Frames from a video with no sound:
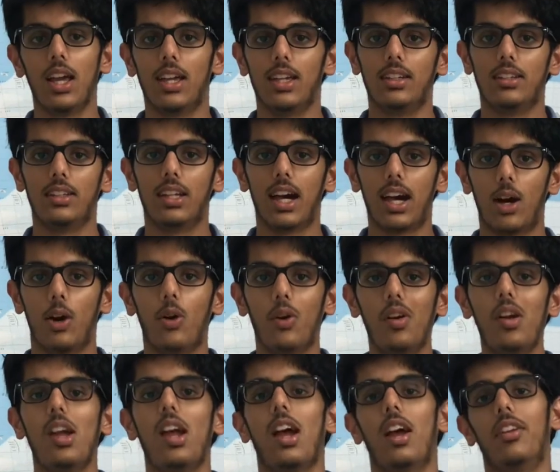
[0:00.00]
Now,
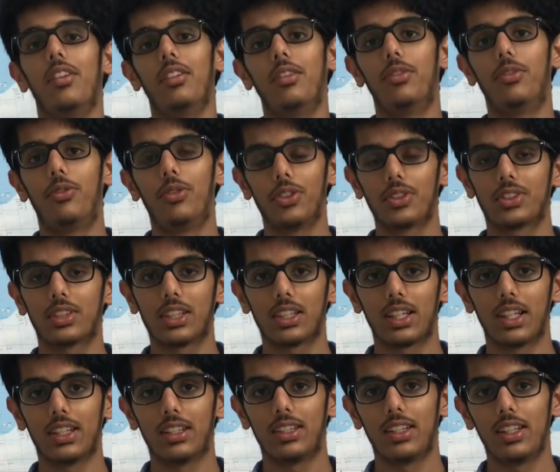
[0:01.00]
the first thing
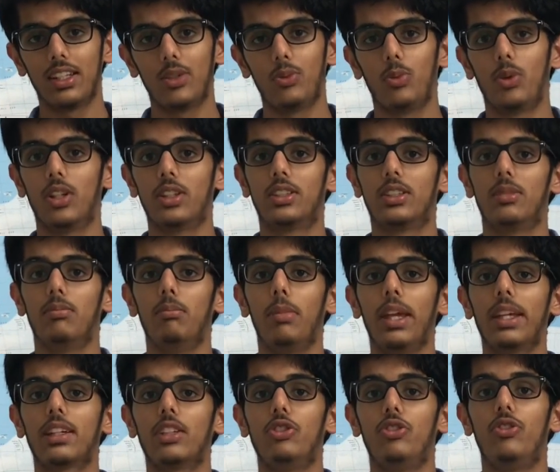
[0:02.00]
I did was make
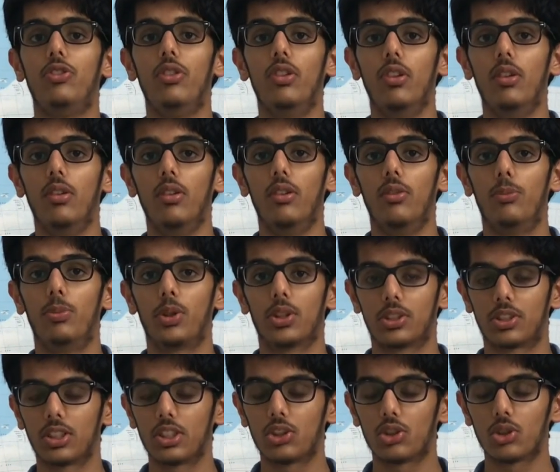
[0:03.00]
a
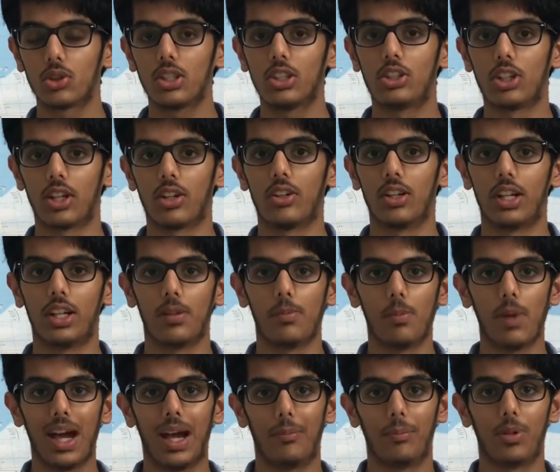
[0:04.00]
procedurally generated
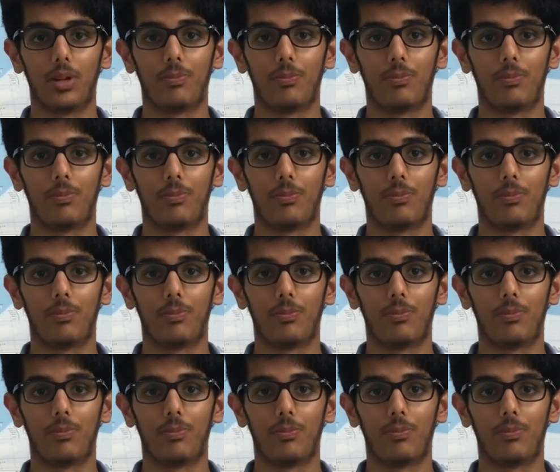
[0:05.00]
map.